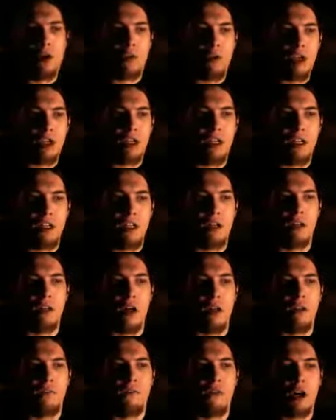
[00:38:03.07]
We should kill
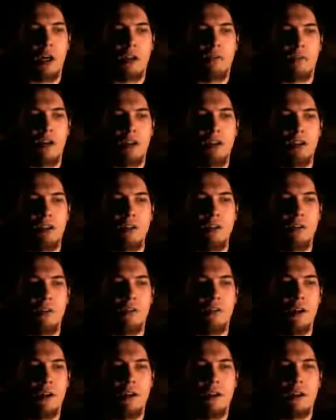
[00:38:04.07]
all the fucking rest of
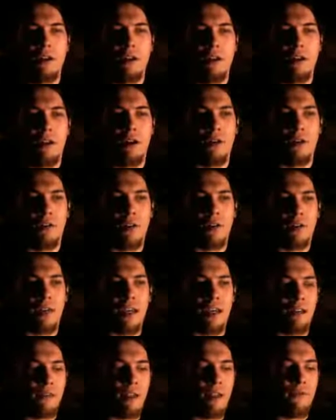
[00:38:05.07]
you. You know, that
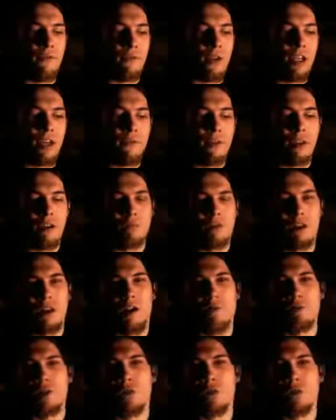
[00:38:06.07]
they've given
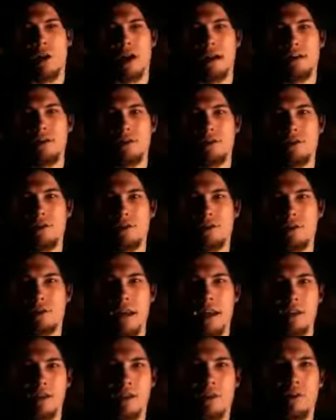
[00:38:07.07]
themselves the rights to do
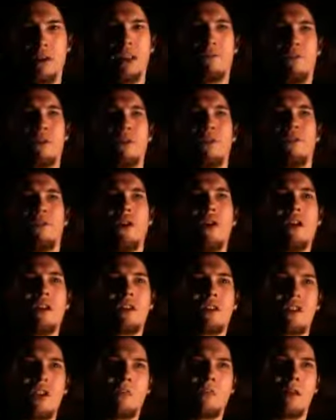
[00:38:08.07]
that. So even if
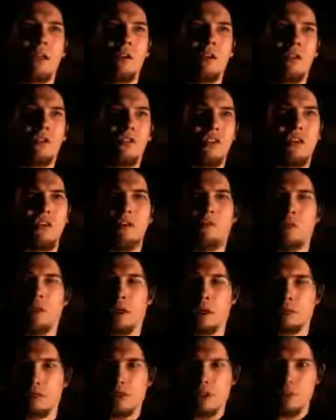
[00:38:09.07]
somebody who's in
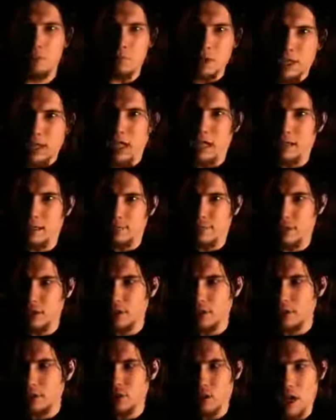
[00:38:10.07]
one of these beheading
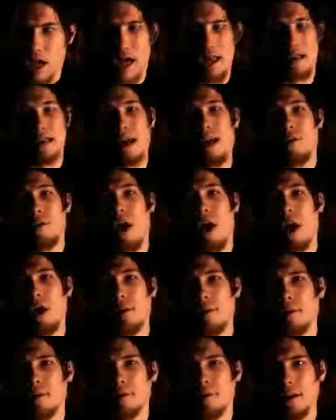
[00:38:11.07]
videos got down
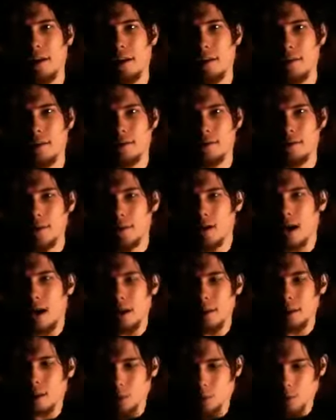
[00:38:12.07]
on their knees
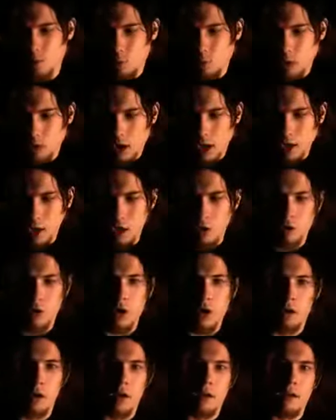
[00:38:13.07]
and they swore on a
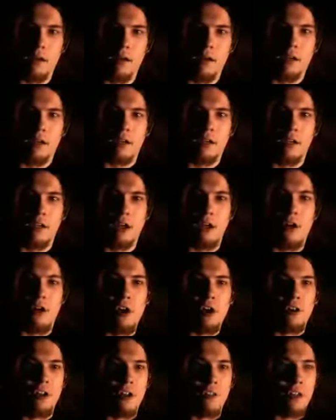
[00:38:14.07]
Quran, you know,
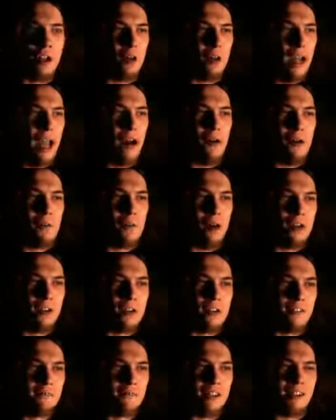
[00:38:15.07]
that they're now a
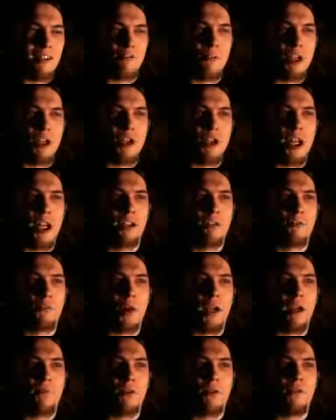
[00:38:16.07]
Muslim, that they reject
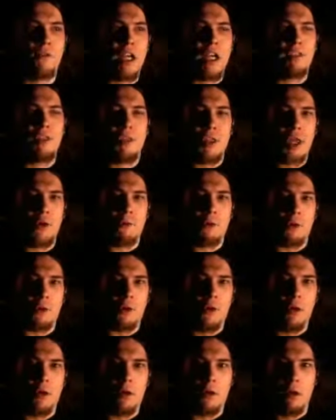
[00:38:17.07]
whatever faith they
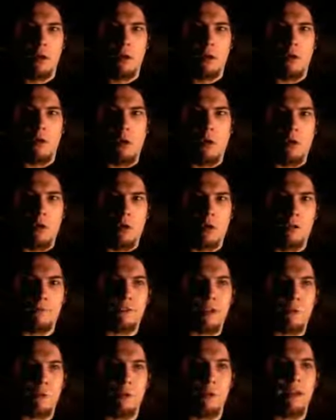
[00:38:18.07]
were, or
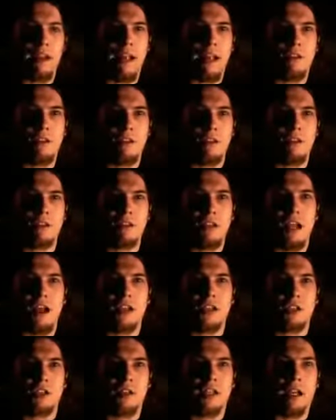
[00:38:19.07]
if they were an atheist,
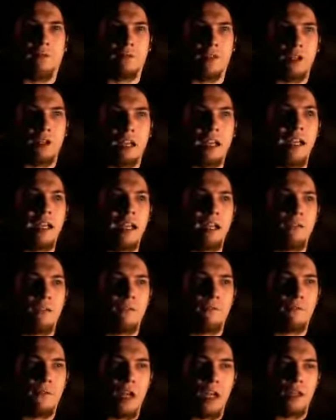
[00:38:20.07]
actually have gained
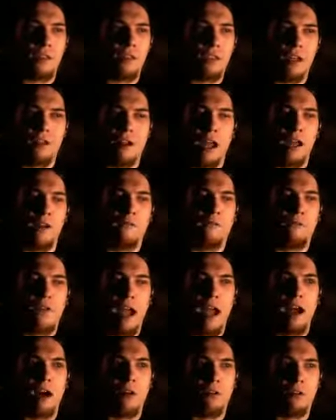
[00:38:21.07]
faith and
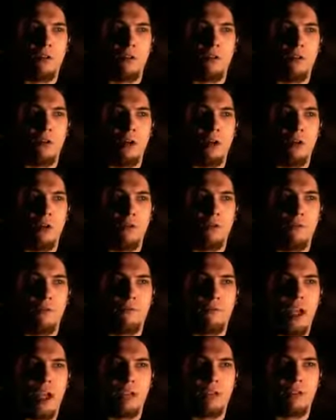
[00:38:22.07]
found, you know,
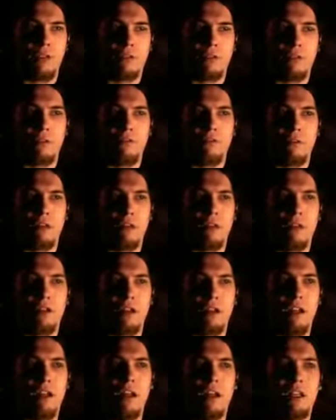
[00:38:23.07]
faith in this
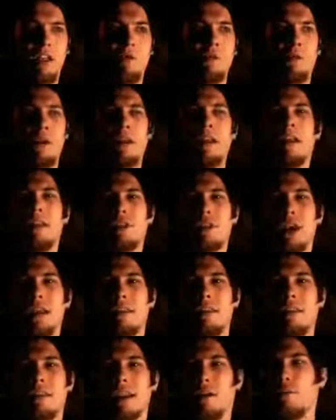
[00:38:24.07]
religion, you really
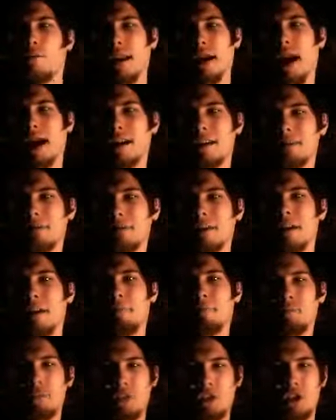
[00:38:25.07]
think that they would actually
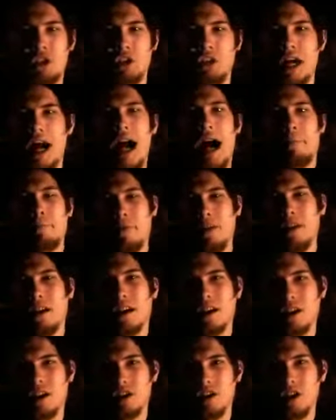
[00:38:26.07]
stop the
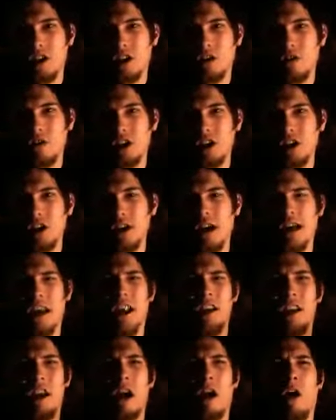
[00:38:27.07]
execution?
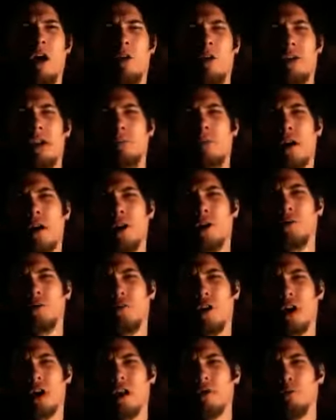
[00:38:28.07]
No, they
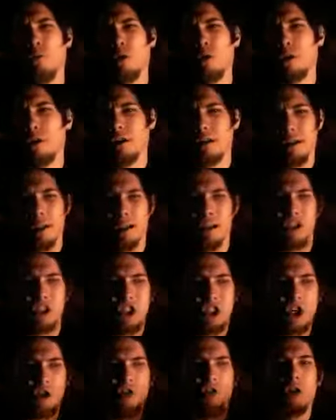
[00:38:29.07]
motherfucking wouldn't. They'd
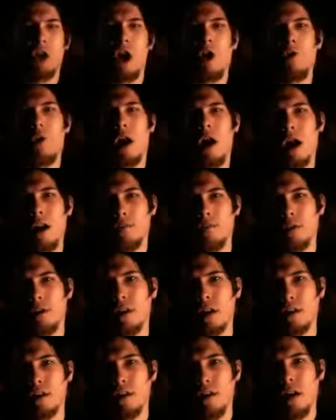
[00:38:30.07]
still go on with
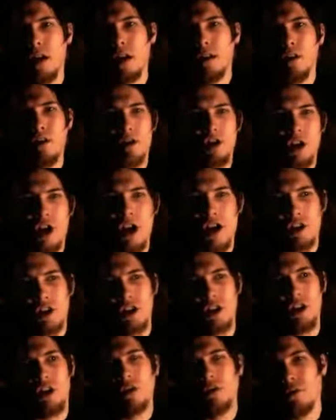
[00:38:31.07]
it. They're
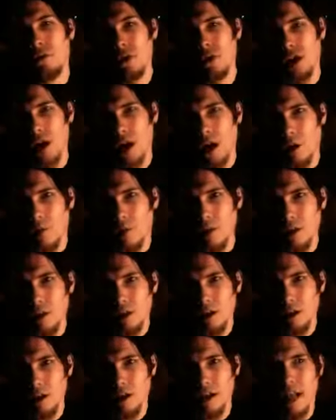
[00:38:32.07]
just using a
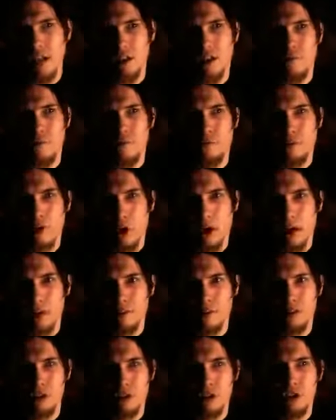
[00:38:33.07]
religion as a
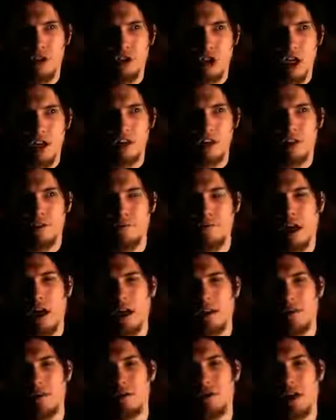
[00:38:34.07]
front to
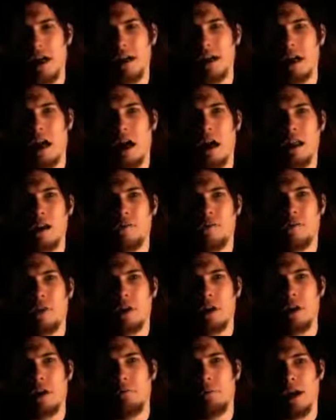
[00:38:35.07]
justify their psychotic
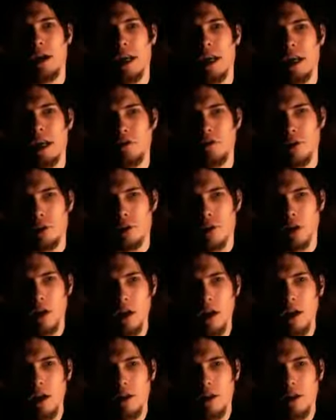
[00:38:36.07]
fucking behavior.